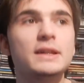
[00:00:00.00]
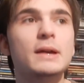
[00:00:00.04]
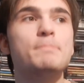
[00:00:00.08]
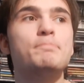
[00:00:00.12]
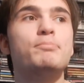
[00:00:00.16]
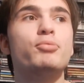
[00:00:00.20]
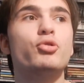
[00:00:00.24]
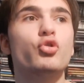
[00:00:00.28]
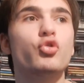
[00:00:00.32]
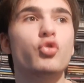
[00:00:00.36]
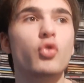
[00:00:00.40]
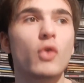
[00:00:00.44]

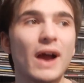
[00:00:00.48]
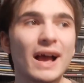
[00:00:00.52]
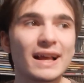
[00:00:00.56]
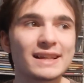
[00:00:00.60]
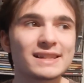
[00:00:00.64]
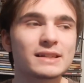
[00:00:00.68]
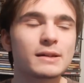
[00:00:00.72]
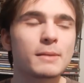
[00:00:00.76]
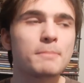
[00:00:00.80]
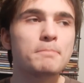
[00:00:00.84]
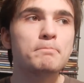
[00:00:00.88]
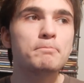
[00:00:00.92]

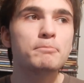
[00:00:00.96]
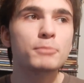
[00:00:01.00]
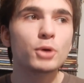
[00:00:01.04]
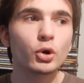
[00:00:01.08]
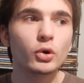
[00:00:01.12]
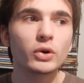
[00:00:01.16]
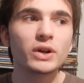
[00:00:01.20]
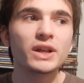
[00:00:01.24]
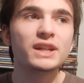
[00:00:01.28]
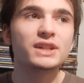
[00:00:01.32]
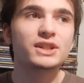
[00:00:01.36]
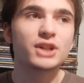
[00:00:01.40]
depressed,
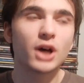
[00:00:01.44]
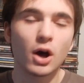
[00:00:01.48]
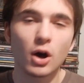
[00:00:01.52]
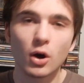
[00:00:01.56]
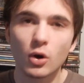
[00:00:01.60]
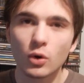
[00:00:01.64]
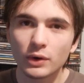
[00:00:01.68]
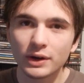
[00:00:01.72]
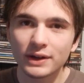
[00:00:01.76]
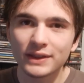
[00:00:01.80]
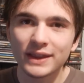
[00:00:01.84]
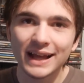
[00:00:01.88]
moody
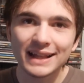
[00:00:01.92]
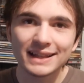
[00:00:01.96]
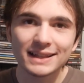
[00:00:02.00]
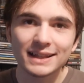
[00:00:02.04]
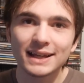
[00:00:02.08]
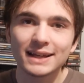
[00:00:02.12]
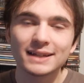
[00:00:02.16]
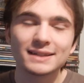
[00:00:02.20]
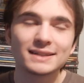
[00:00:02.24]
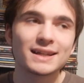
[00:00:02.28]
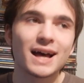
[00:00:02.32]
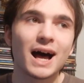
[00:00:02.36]
tone that
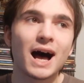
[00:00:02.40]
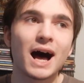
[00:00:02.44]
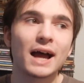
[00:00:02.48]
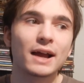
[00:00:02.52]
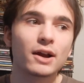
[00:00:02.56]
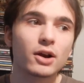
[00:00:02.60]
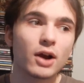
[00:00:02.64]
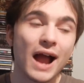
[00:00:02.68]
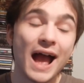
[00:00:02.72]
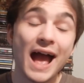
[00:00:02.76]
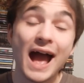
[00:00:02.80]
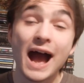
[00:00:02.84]
the
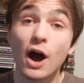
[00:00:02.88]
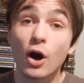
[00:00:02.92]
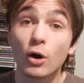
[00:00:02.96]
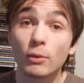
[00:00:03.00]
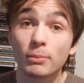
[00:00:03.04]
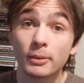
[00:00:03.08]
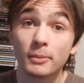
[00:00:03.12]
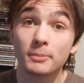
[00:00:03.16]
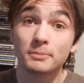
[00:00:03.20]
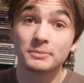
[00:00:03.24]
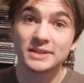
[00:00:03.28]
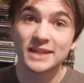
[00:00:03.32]
entire
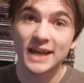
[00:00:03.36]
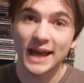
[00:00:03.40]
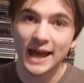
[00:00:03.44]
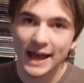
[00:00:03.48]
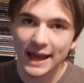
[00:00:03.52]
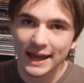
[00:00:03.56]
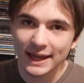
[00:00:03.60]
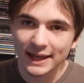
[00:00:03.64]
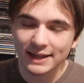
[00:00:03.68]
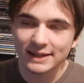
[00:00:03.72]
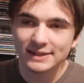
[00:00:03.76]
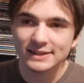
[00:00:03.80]
album
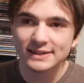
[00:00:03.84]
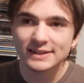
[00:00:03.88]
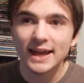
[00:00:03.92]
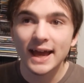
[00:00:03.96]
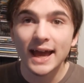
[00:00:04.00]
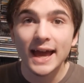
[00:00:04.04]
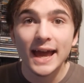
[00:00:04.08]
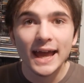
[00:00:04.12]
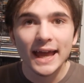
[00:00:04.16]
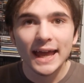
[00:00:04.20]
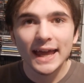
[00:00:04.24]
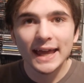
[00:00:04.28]
takes
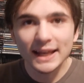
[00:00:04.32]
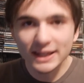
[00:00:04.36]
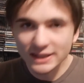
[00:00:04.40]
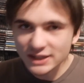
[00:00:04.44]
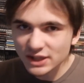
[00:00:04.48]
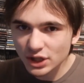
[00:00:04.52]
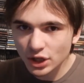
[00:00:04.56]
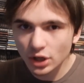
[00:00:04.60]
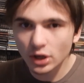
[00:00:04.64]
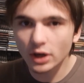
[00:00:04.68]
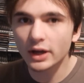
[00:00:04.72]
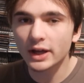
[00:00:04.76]

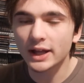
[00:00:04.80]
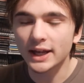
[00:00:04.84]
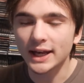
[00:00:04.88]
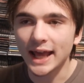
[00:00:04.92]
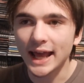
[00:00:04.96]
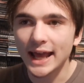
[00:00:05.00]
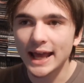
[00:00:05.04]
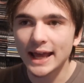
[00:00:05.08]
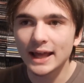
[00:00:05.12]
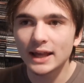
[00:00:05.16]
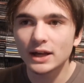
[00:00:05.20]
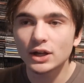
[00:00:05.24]
is good,
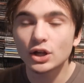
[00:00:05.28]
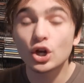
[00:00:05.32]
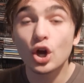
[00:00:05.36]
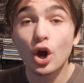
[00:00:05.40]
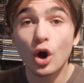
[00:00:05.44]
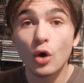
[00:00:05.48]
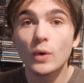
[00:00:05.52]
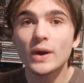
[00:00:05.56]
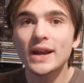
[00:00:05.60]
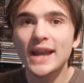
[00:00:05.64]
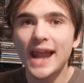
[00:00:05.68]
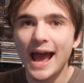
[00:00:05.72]
and
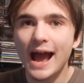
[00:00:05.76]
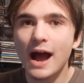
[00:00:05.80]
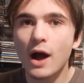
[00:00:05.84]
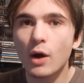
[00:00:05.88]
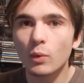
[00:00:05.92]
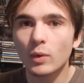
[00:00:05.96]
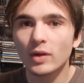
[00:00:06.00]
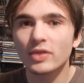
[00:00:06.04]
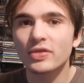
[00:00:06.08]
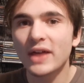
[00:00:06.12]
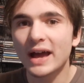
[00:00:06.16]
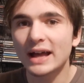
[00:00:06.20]
going
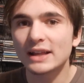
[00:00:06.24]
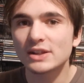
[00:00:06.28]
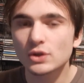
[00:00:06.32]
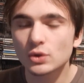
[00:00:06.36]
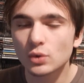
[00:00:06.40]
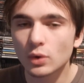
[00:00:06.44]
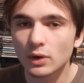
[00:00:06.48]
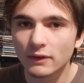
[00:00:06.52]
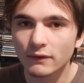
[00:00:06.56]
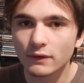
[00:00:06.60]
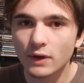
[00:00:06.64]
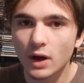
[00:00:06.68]
out with that
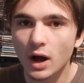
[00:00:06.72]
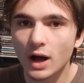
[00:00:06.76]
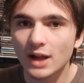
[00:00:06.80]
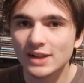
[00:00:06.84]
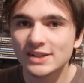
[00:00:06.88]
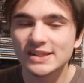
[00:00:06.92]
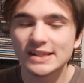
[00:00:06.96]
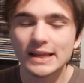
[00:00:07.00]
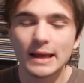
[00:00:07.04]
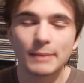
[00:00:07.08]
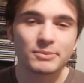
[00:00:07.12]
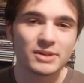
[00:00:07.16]
sort of
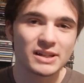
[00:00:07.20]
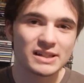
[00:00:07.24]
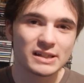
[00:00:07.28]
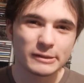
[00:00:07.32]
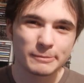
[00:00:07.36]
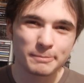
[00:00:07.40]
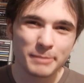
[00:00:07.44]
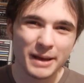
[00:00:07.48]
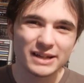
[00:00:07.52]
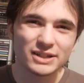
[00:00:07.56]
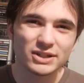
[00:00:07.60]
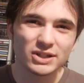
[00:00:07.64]
concept,
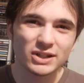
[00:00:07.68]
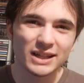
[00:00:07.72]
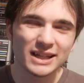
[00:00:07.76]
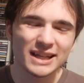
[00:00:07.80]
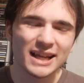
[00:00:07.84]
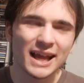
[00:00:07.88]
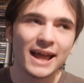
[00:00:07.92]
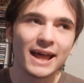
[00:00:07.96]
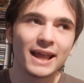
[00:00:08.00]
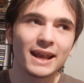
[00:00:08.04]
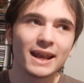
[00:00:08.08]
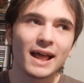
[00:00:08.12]
especially
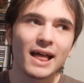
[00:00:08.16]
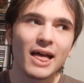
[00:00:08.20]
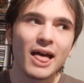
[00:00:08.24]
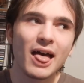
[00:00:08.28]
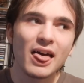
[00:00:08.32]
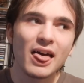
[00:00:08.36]
in